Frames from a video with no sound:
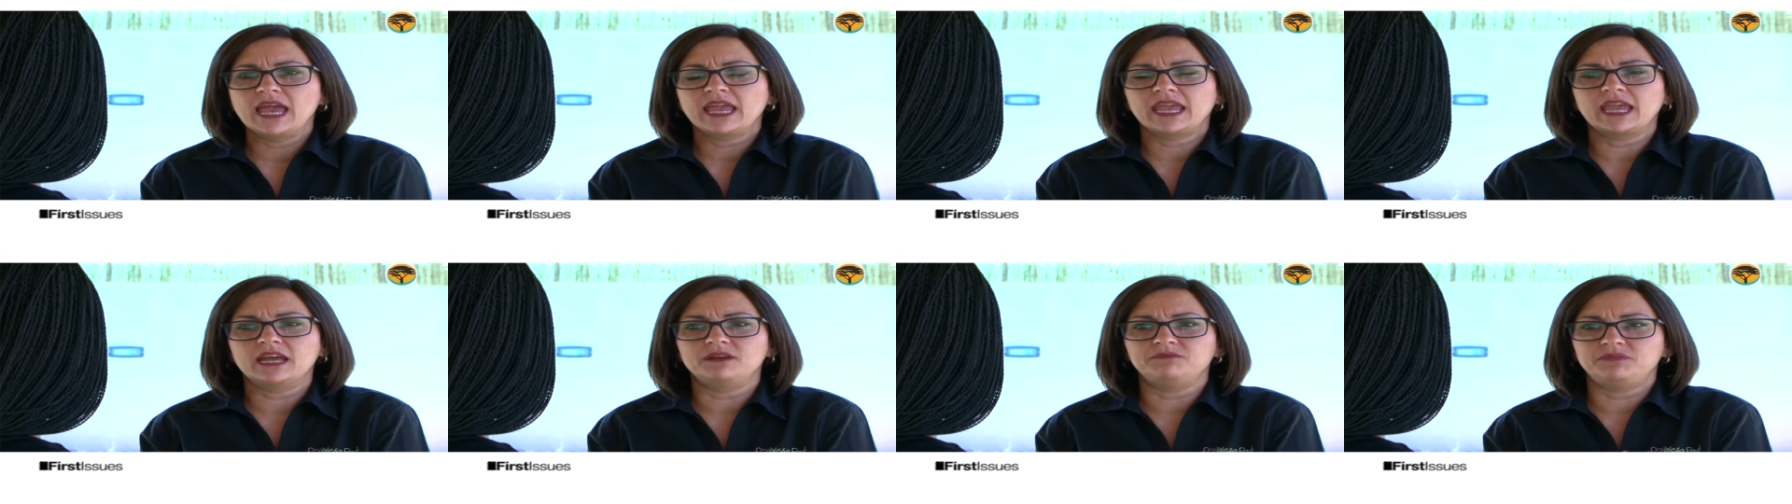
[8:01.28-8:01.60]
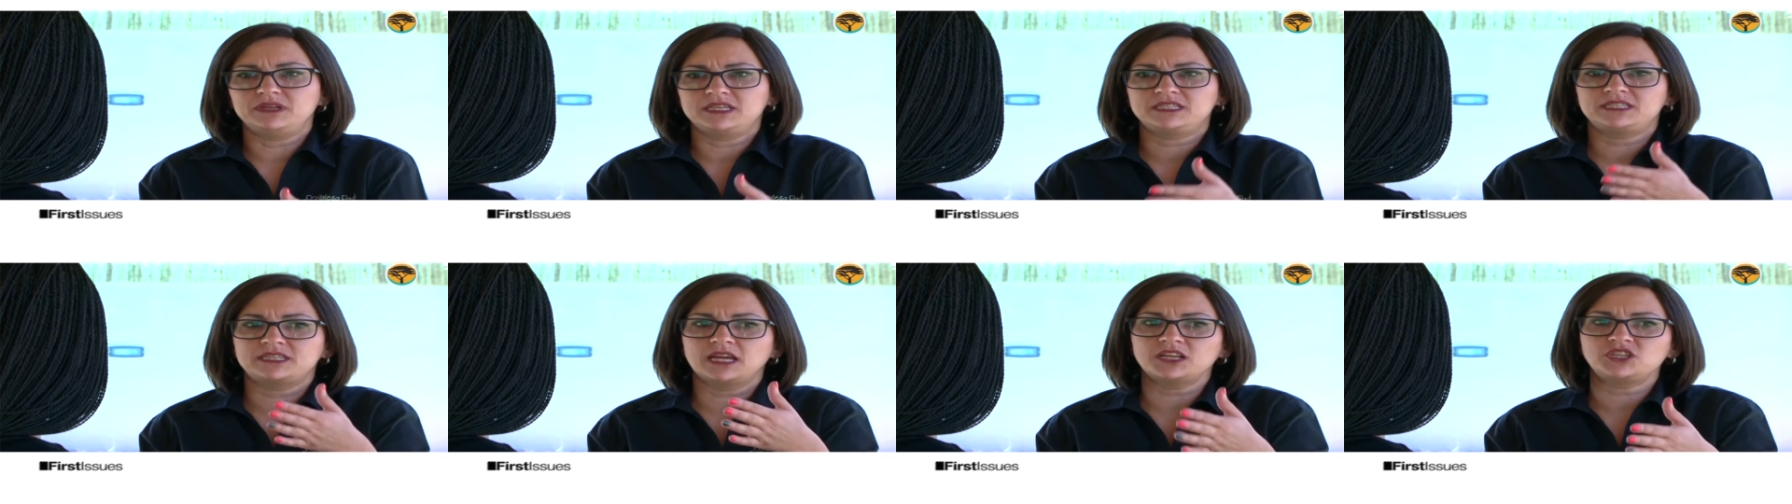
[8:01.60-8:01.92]
can
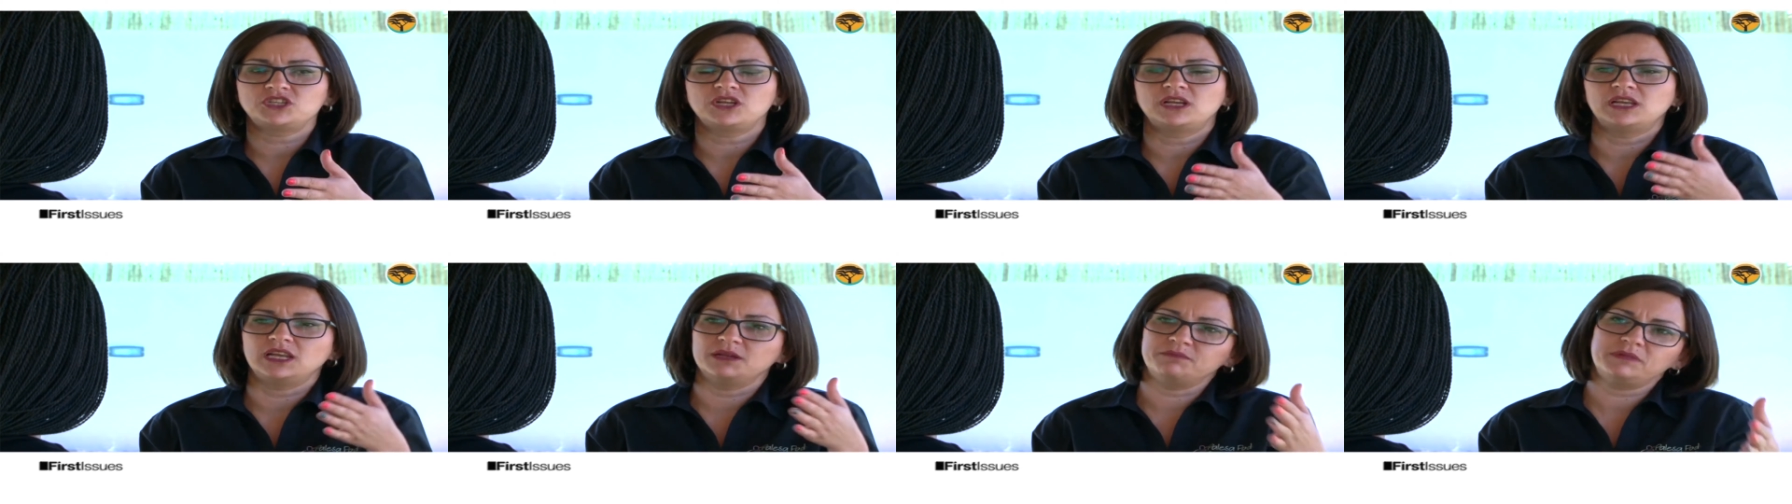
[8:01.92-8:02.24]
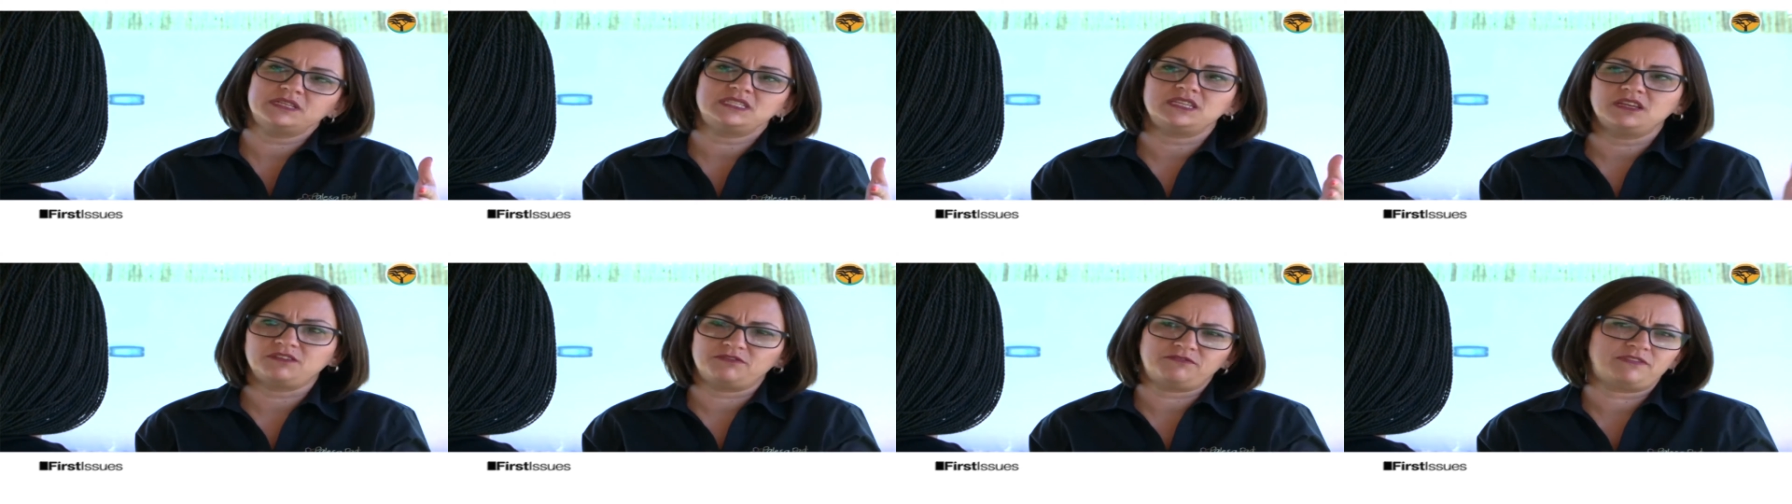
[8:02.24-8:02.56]
be such a
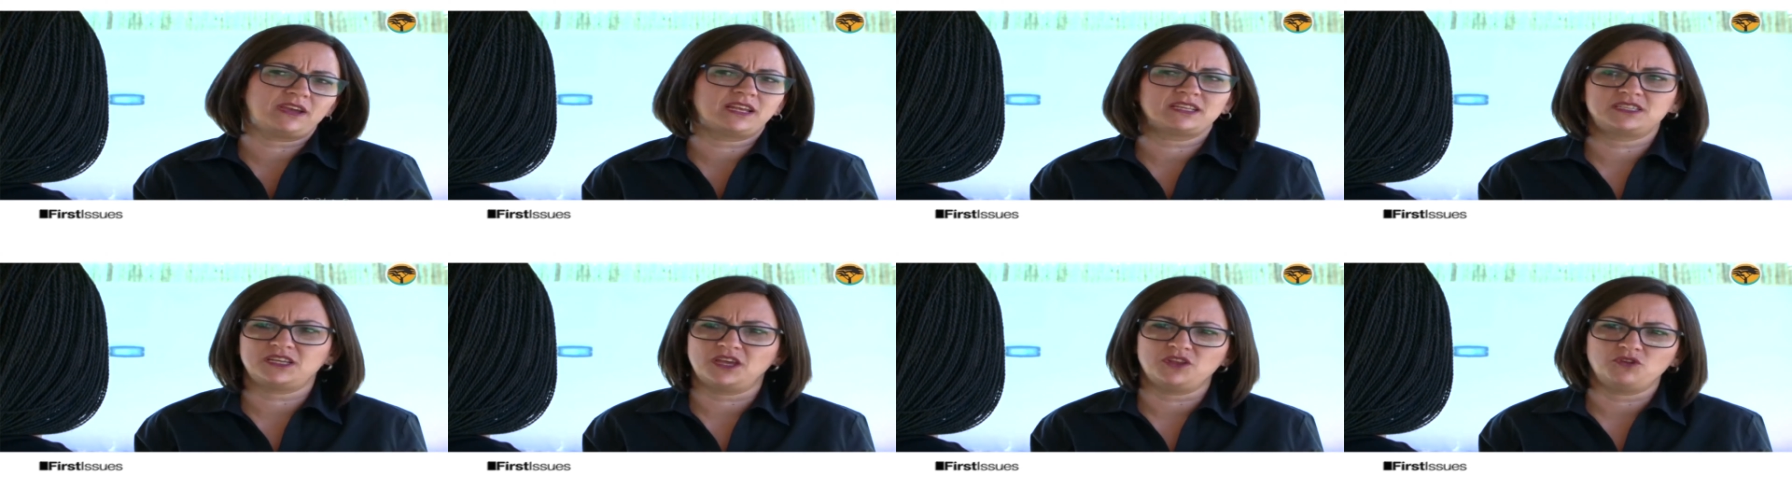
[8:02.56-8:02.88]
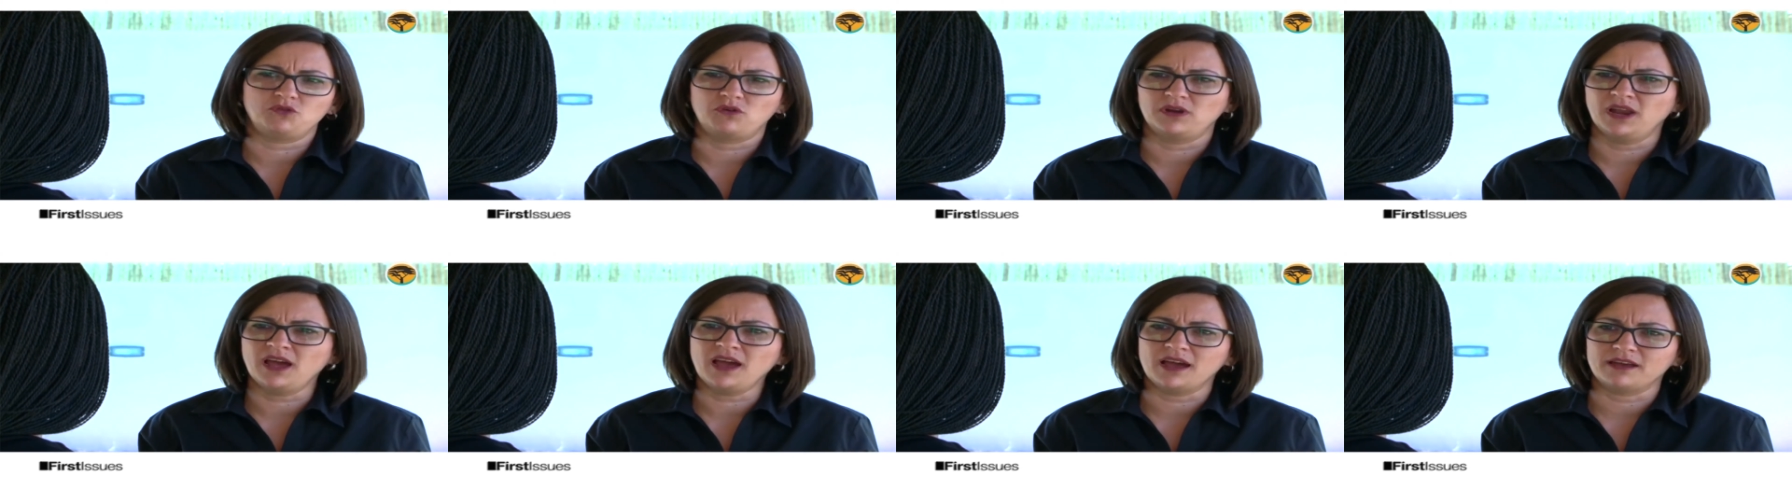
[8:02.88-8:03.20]
limiting factor in
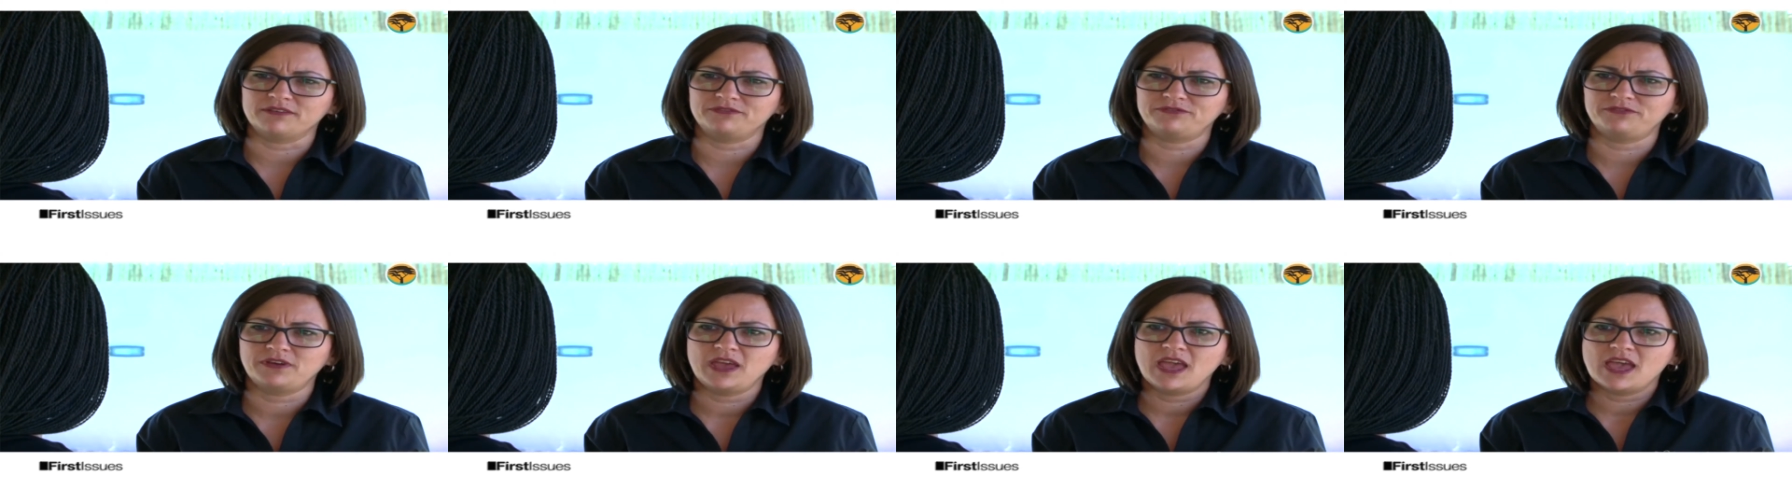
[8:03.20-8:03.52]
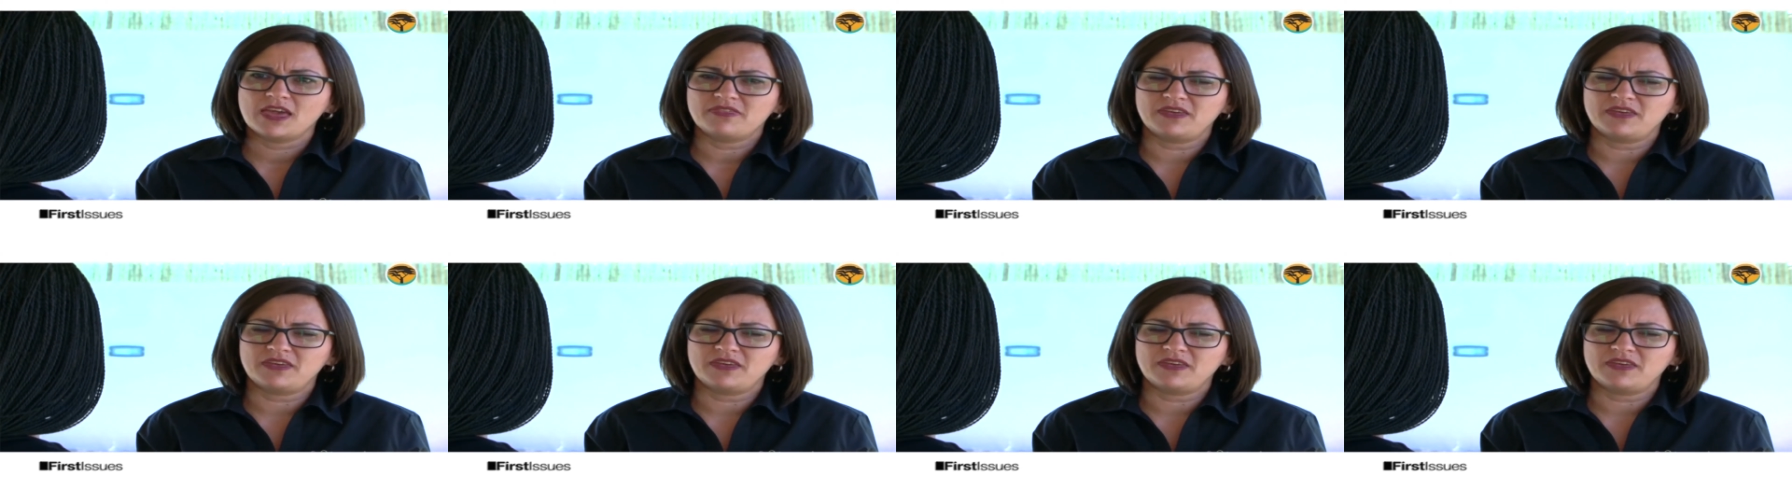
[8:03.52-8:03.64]
your life,